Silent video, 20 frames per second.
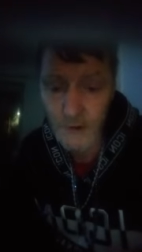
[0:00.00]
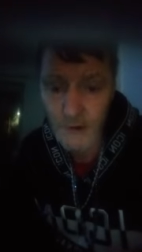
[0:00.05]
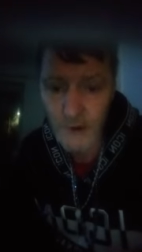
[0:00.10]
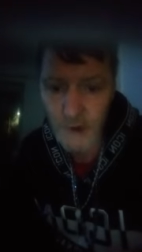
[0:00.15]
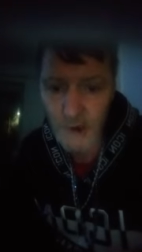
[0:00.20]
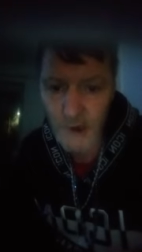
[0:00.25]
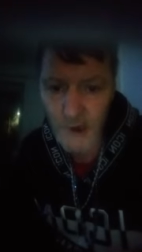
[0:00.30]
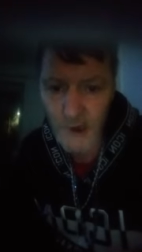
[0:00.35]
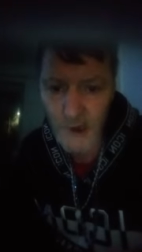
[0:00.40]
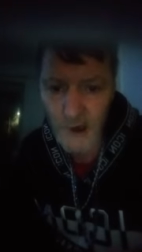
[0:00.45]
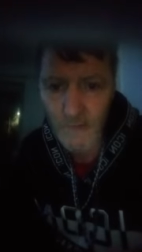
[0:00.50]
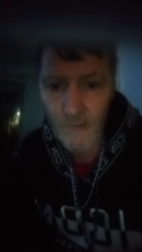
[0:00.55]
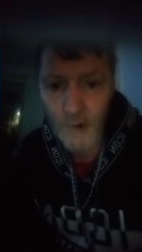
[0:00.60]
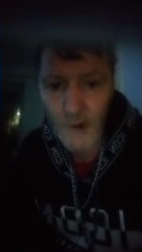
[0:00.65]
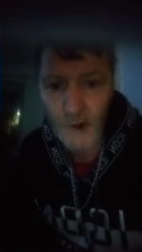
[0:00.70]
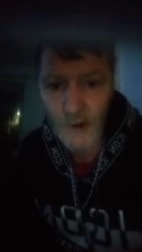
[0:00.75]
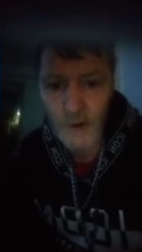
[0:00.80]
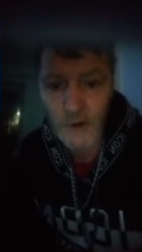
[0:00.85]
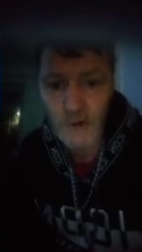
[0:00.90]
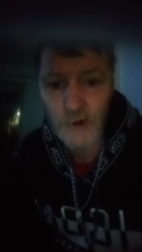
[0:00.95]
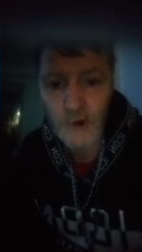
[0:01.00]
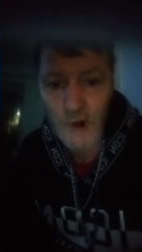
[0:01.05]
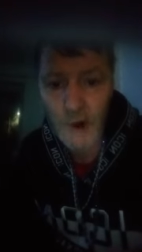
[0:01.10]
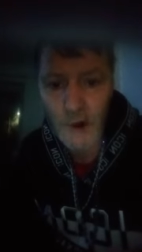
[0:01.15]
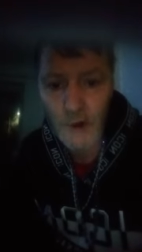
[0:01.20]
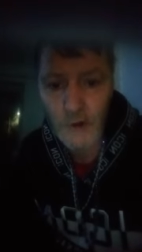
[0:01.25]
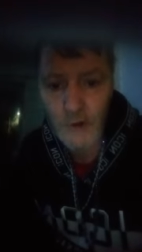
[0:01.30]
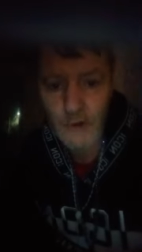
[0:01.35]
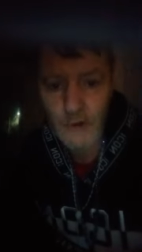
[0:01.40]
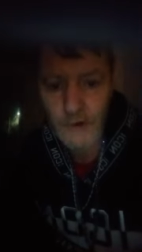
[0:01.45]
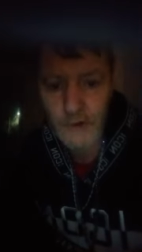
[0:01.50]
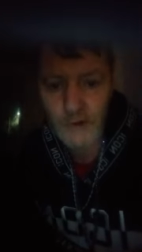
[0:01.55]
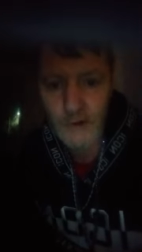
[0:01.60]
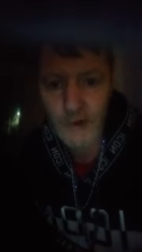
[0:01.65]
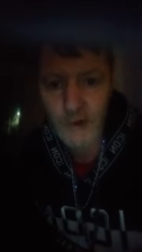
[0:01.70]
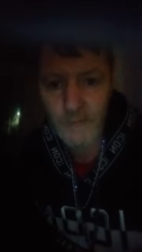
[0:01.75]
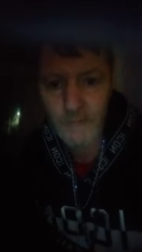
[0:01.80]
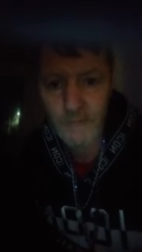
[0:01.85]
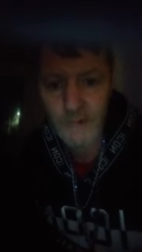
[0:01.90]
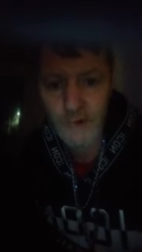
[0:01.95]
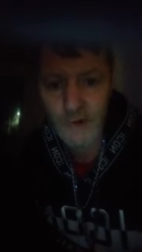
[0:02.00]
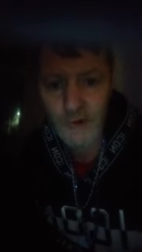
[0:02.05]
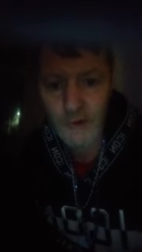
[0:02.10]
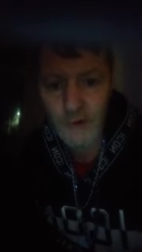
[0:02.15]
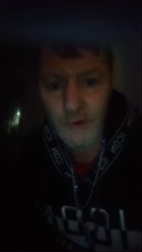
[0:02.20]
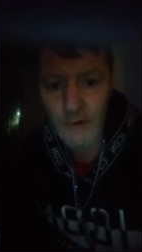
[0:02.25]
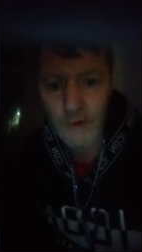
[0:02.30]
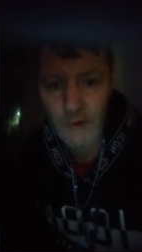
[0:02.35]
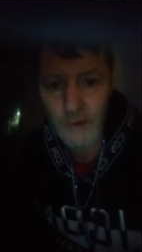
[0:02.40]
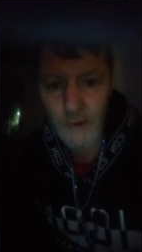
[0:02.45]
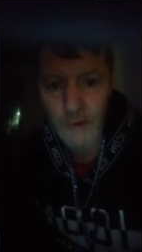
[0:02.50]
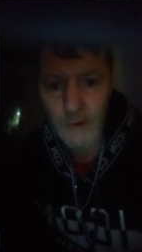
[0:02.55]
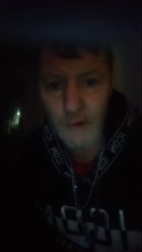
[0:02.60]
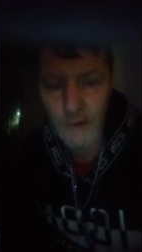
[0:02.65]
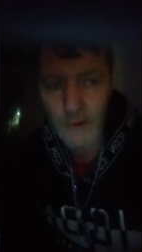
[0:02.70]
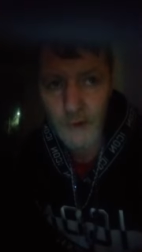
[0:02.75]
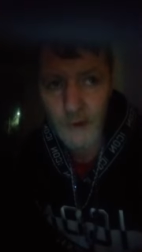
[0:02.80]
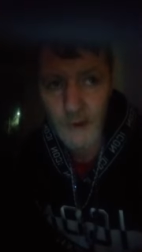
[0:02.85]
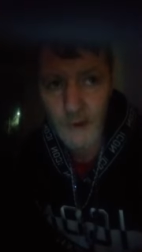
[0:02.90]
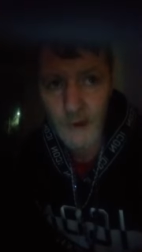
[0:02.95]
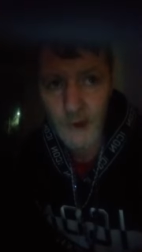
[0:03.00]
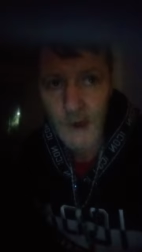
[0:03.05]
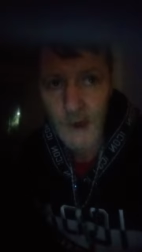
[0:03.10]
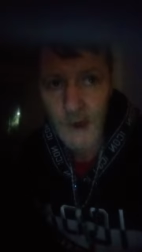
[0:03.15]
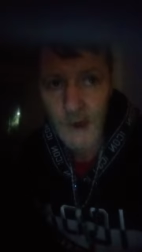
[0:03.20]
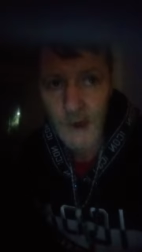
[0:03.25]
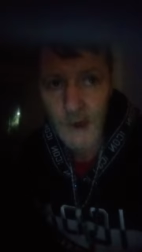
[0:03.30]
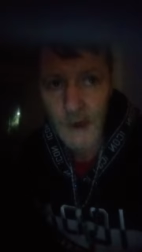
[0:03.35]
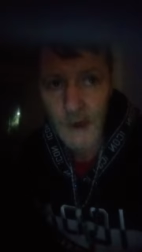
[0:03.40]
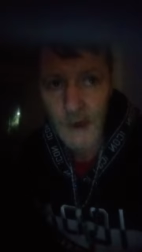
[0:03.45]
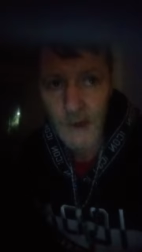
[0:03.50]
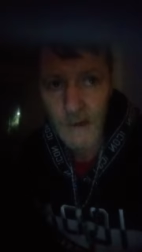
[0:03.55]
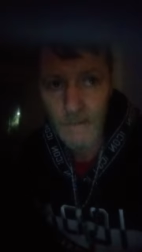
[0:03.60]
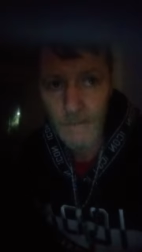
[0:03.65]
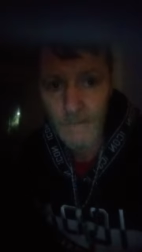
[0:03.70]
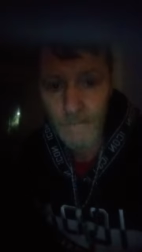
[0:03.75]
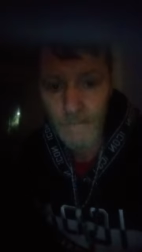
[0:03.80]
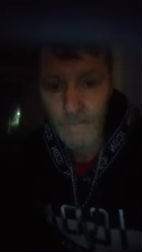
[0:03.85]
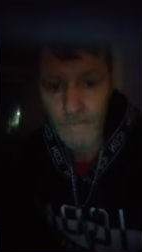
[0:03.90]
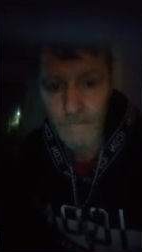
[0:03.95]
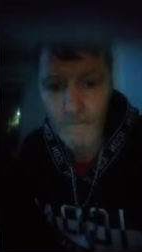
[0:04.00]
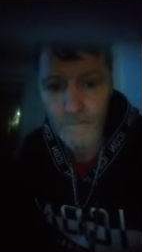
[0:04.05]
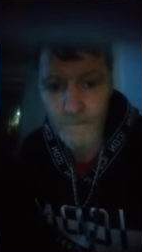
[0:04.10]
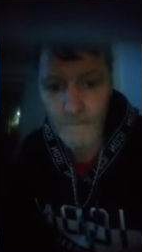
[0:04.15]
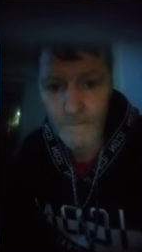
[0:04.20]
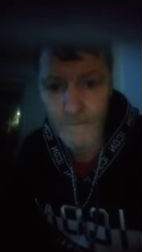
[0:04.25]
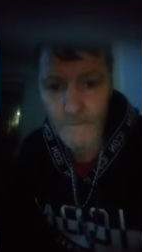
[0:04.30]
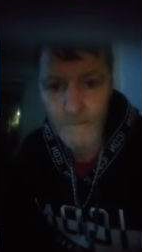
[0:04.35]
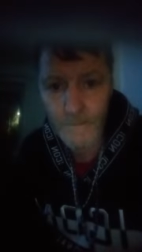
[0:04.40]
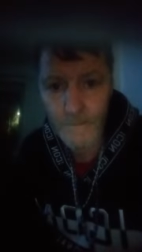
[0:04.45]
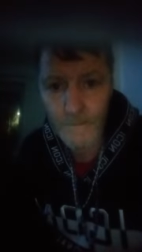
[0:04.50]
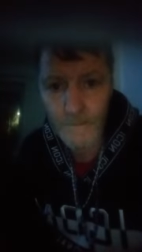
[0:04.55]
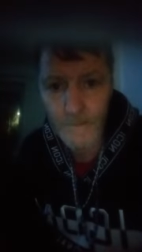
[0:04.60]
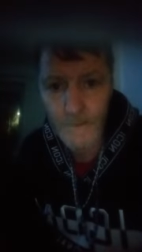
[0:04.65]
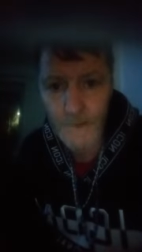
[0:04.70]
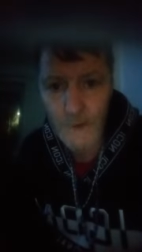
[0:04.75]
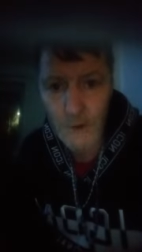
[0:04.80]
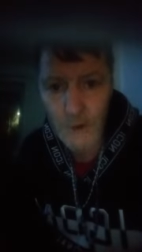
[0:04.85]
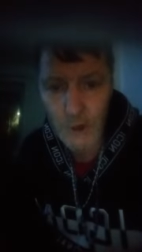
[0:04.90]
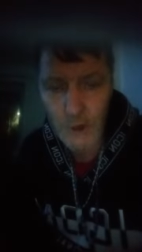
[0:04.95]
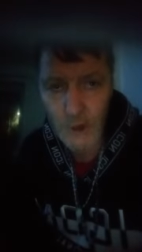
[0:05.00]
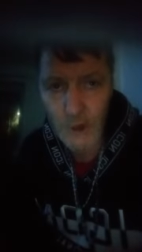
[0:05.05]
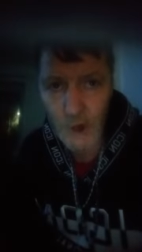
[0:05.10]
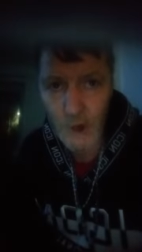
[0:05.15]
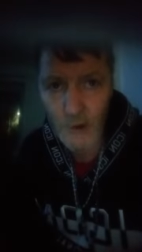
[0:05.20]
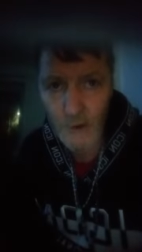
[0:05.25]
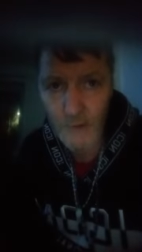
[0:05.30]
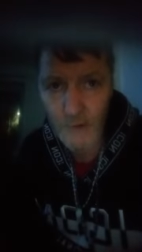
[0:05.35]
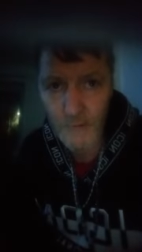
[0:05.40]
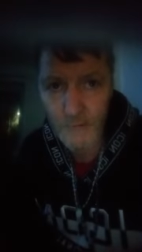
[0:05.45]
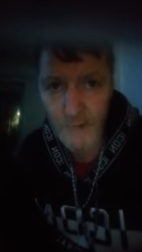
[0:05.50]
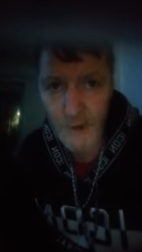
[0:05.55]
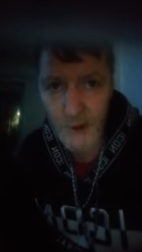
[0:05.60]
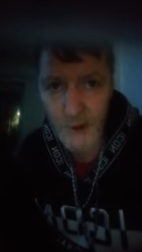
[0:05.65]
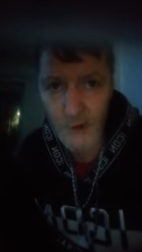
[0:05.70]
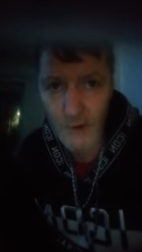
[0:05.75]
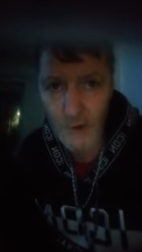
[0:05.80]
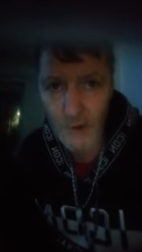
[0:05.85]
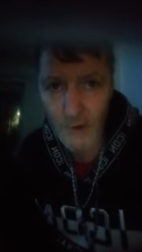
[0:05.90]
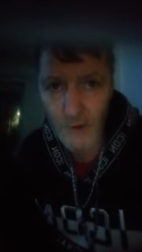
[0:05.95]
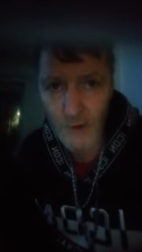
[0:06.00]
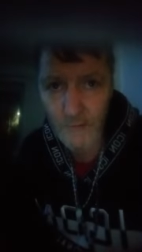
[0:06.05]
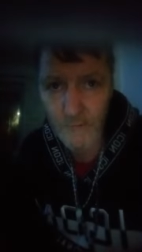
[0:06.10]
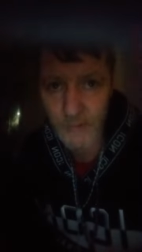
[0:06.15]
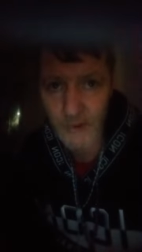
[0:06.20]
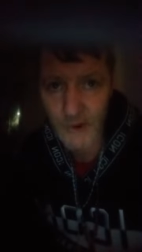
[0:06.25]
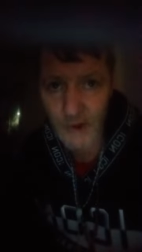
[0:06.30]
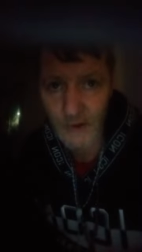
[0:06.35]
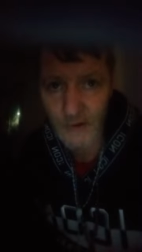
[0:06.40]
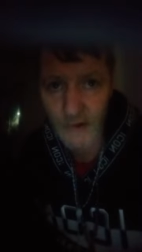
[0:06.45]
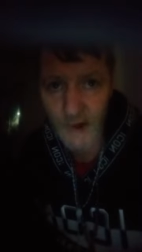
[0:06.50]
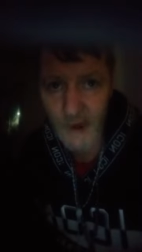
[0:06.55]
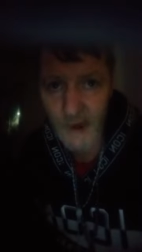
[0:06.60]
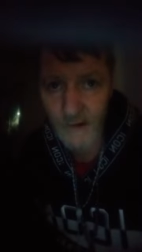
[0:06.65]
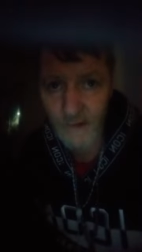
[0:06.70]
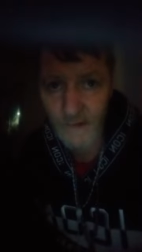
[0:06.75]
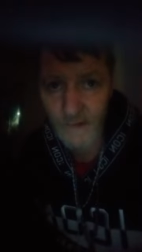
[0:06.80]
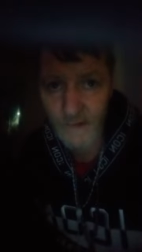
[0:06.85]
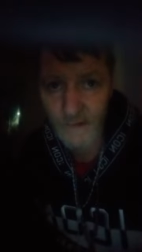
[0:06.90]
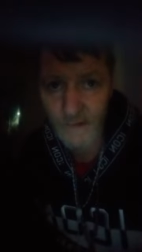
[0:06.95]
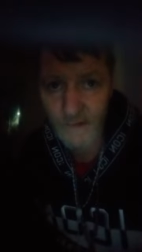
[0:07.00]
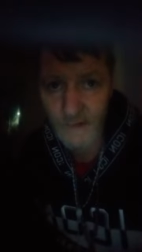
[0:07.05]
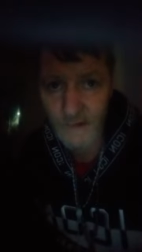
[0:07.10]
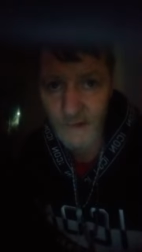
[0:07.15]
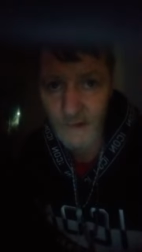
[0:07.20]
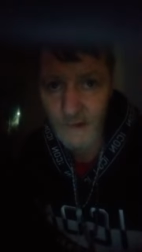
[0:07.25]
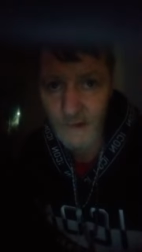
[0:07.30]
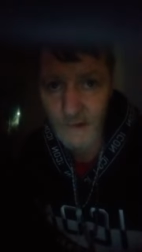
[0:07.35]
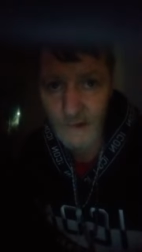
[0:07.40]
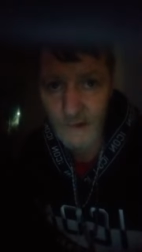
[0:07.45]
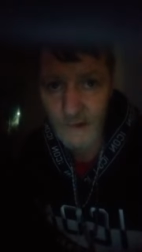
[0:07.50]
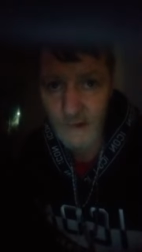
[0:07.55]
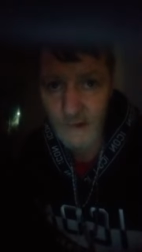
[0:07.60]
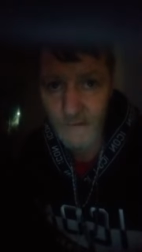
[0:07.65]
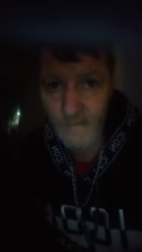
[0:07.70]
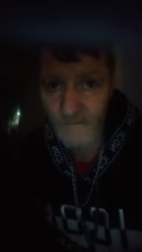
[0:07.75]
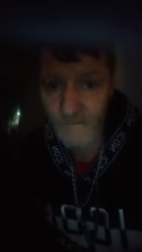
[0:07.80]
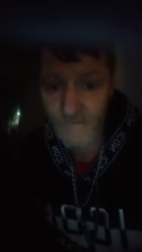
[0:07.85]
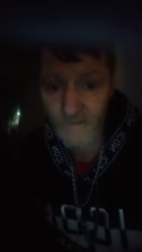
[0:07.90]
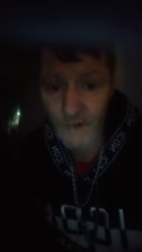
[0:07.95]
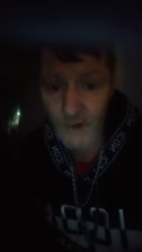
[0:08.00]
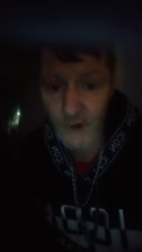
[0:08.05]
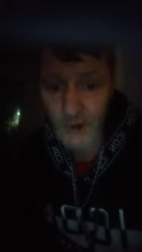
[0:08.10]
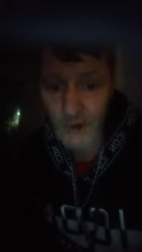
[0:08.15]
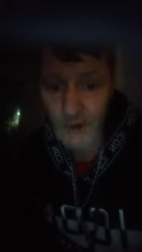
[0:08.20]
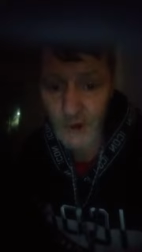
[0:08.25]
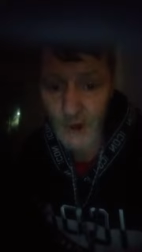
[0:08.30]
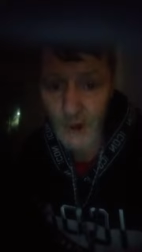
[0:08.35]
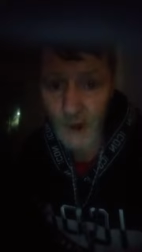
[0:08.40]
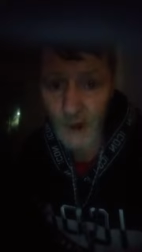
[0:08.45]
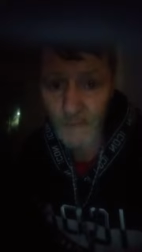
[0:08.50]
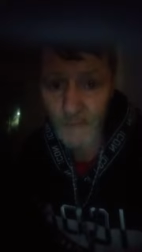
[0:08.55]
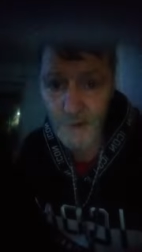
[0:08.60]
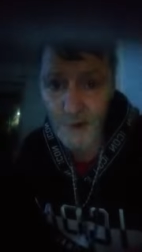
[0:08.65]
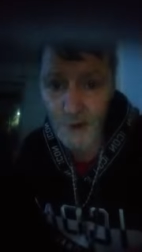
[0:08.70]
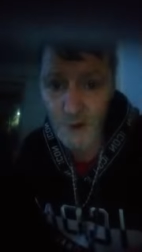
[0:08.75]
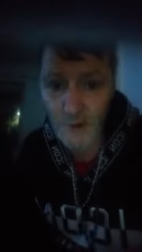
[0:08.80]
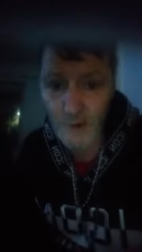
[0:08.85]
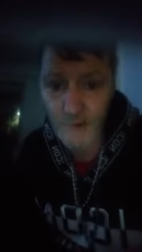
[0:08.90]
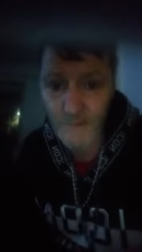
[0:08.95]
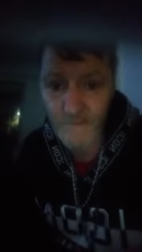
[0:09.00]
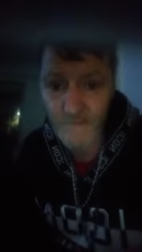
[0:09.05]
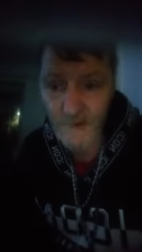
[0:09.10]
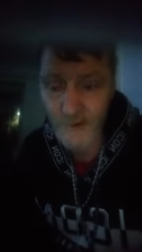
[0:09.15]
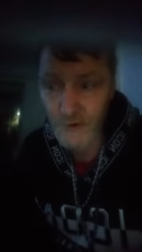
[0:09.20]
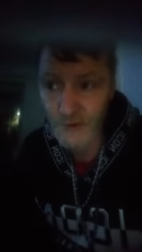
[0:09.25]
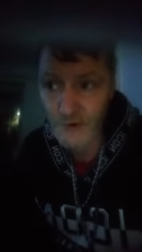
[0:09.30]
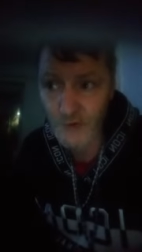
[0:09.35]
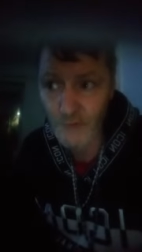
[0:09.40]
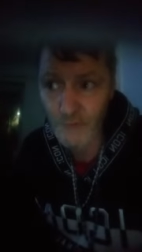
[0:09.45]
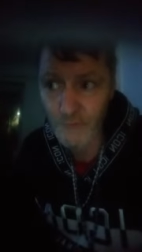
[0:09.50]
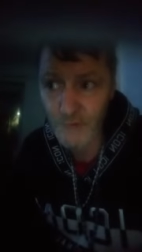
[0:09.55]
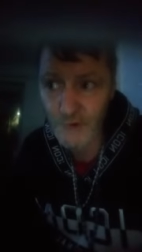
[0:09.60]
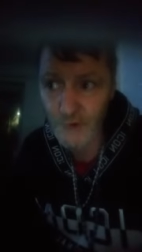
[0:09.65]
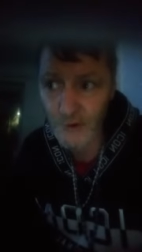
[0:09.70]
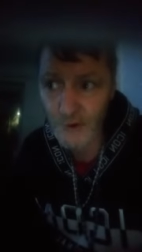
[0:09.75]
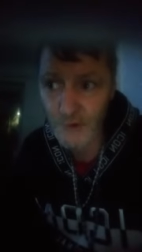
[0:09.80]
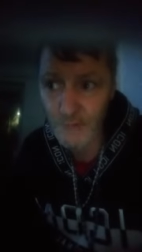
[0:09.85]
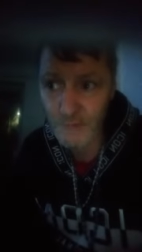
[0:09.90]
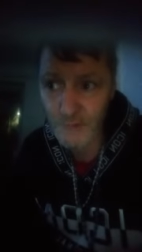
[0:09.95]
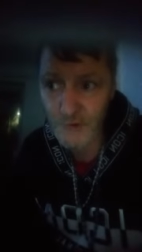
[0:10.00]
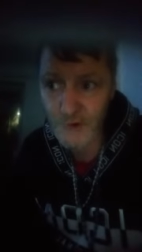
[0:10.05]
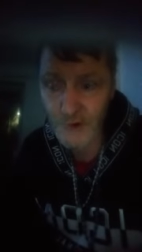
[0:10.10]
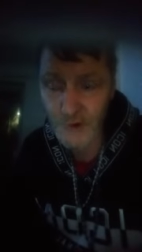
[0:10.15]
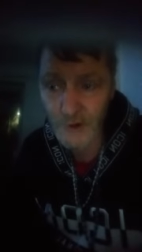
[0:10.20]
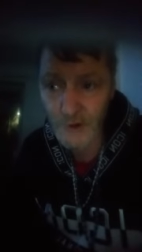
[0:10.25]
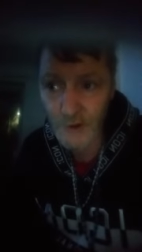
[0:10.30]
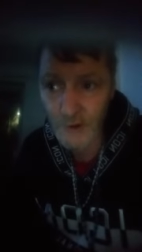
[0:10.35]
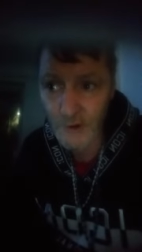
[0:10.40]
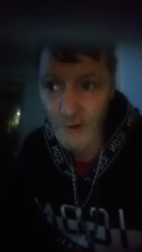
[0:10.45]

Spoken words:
Yeah, and we're gonna talk good times. You know what I mean? I've been around fighting all my life, and sometimes